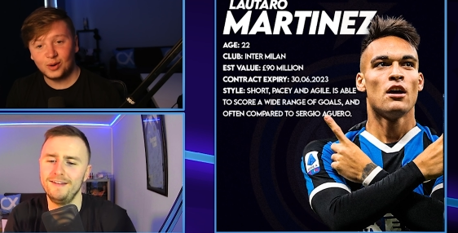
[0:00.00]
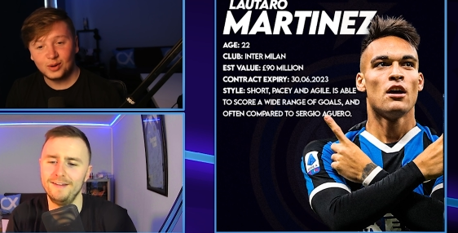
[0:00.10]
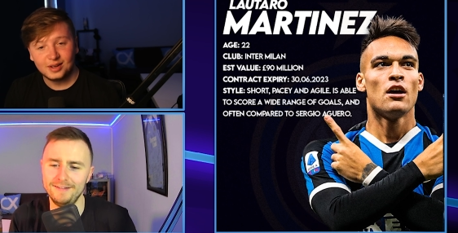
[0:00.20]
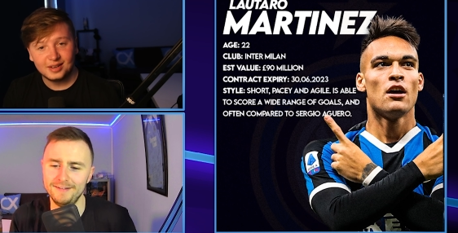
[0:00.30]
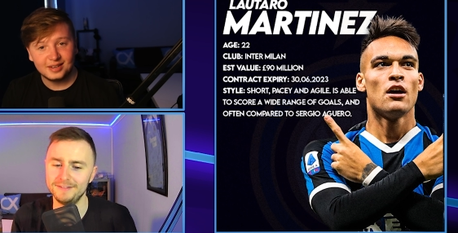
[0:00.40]
Speaker 1: Yeah,
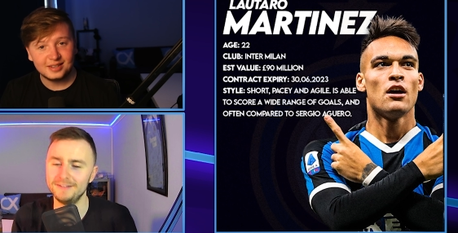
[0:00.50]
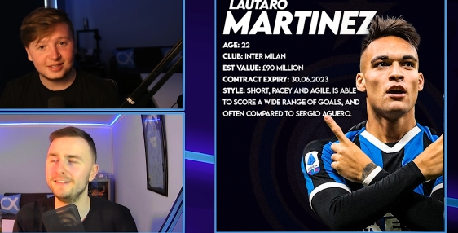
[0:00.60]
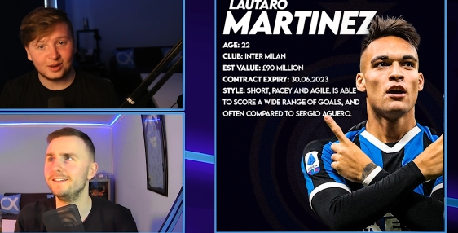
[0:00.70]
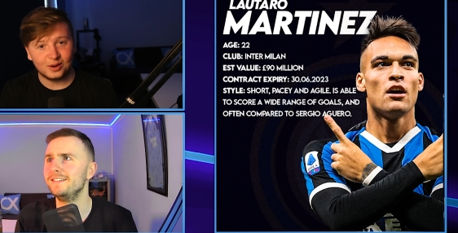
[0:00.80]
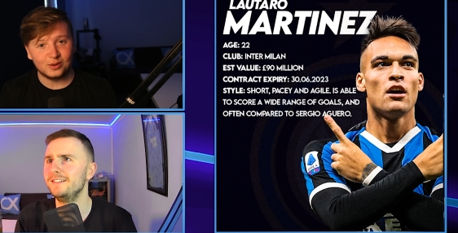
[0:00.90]
he is. Yeah.
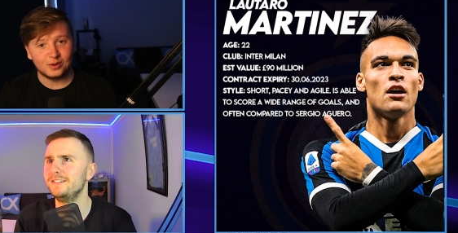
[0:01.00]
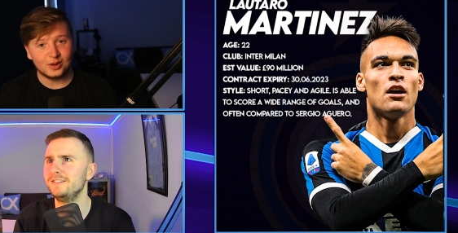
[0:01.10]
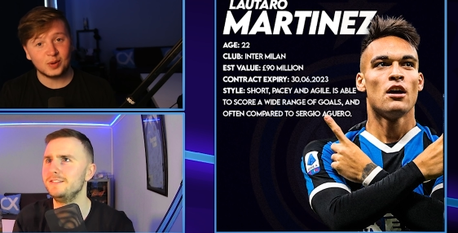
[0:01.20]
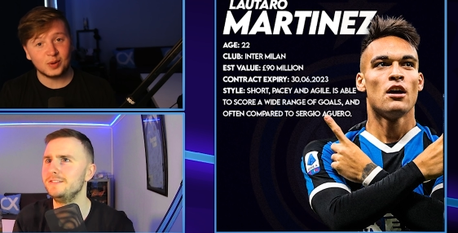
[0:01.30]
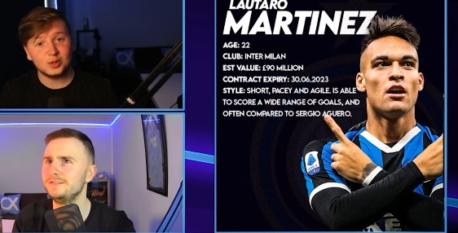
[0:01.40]
So uh,
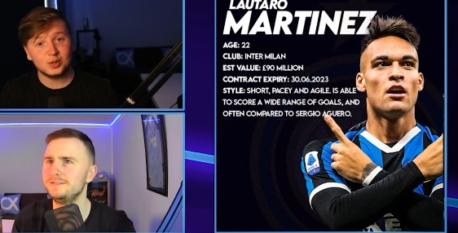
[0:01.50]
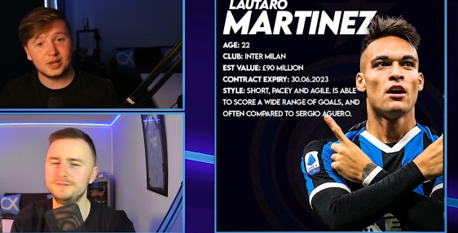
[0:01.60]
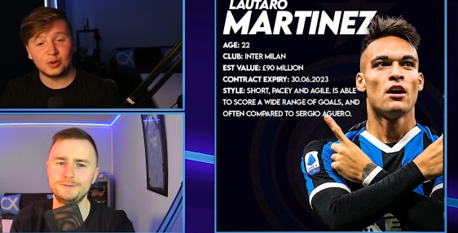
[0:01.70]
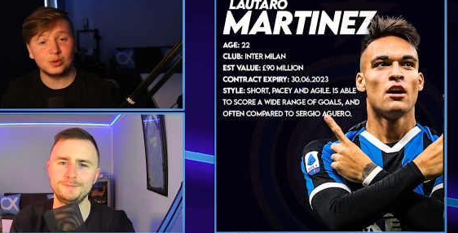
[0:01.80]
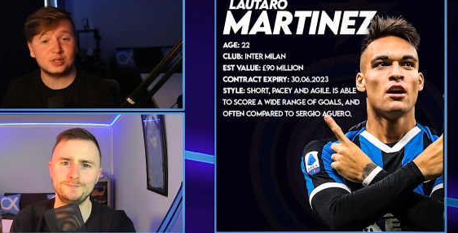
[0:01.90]
22 years old,